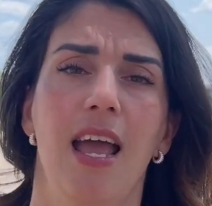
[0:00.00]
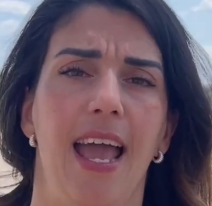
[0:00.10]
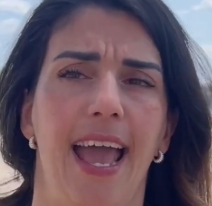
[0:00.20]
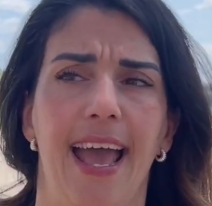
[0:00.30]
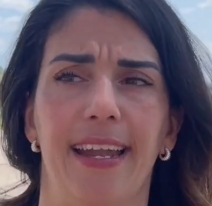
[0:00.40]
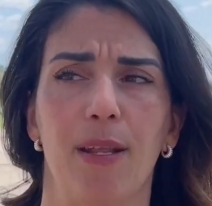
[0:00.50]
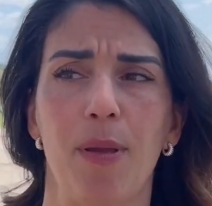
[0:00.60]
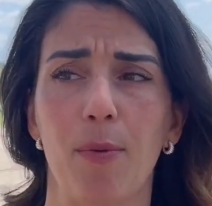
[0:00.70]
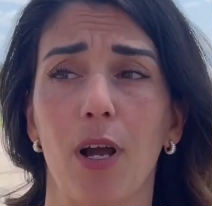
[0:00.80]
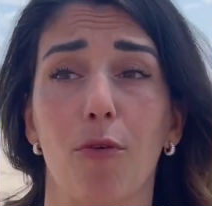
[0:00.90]
And the
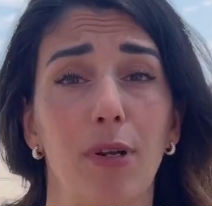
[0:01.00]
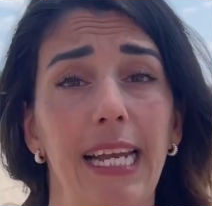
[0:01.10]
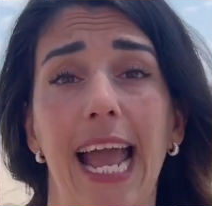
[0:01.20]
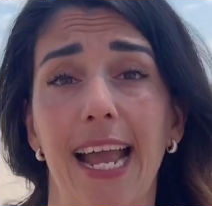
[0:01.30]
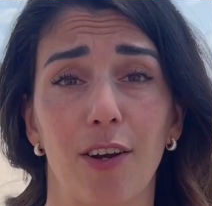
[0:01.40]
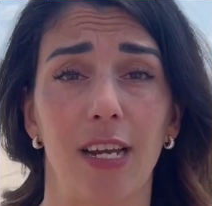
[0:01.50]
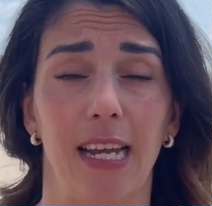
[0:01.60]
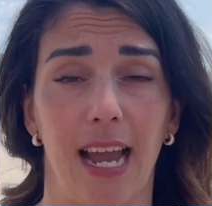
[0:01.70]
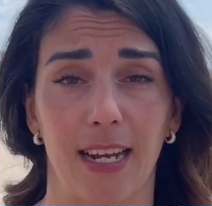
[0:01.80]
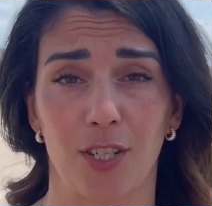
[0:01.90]
people got really
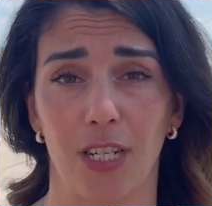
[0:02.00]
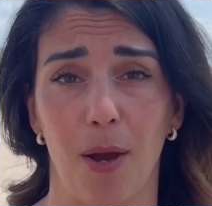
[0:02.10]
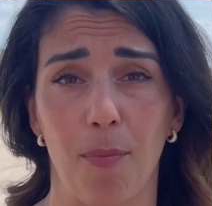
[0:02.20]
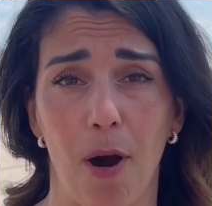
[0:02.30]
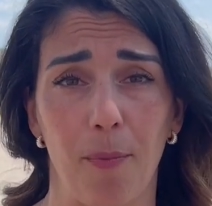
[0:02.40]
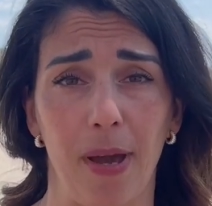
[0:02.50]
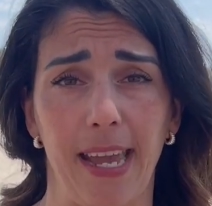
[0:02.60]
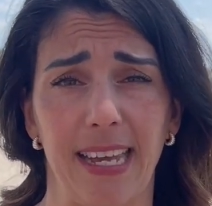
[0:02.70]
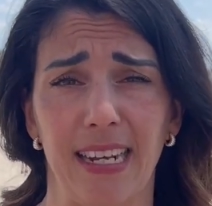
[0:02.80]
angry actually at Pompey,